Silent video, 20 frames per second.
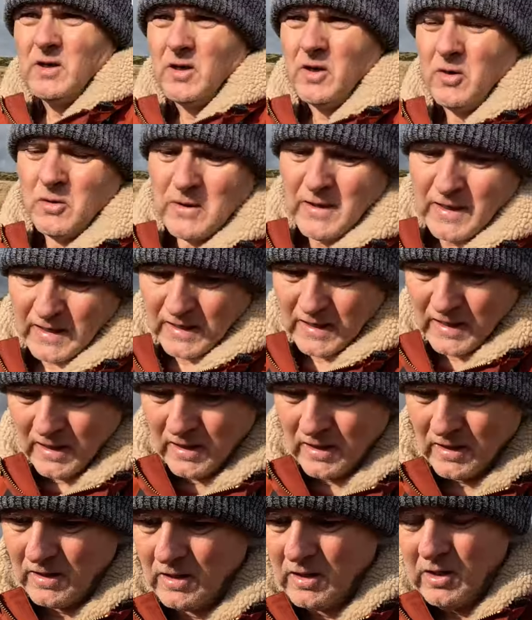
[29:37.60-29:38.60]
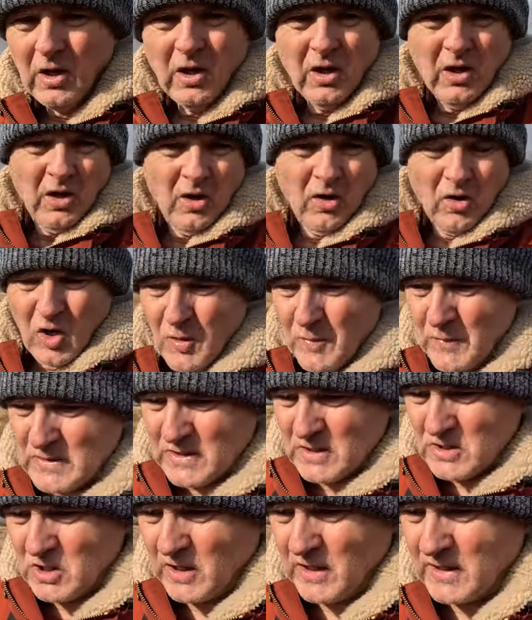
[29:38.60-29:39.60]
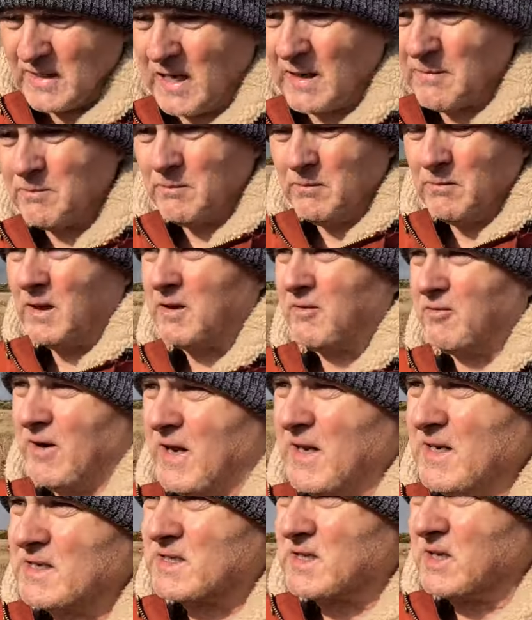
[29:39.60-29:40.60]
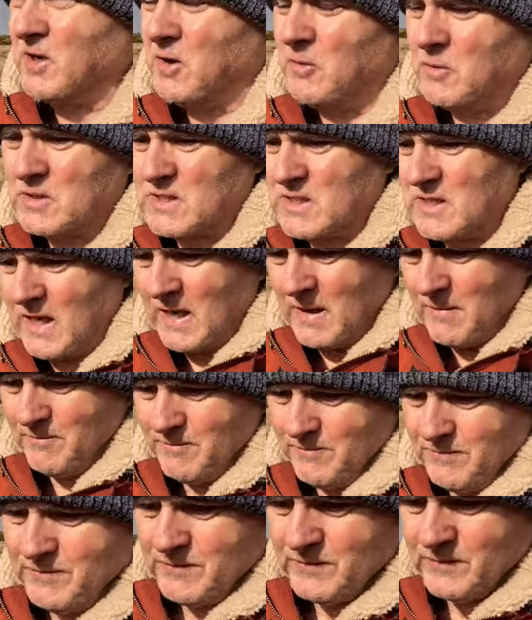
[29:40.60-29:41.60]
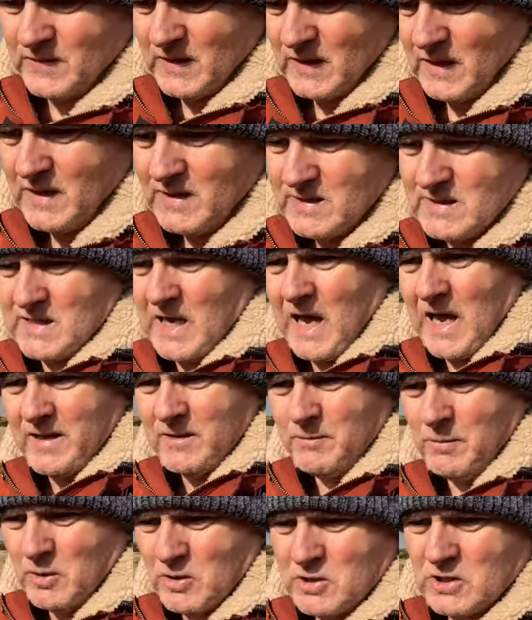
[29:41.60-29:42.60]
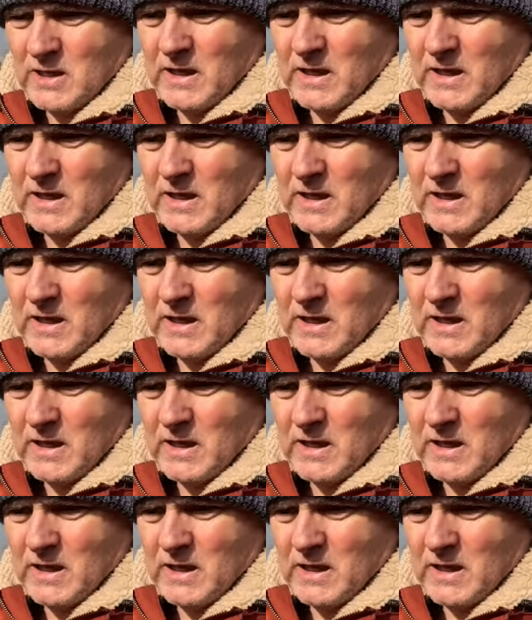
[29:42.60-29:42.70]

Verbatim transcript: Okay, hope you enjoyed that, my friends. I know it's um, sad, but.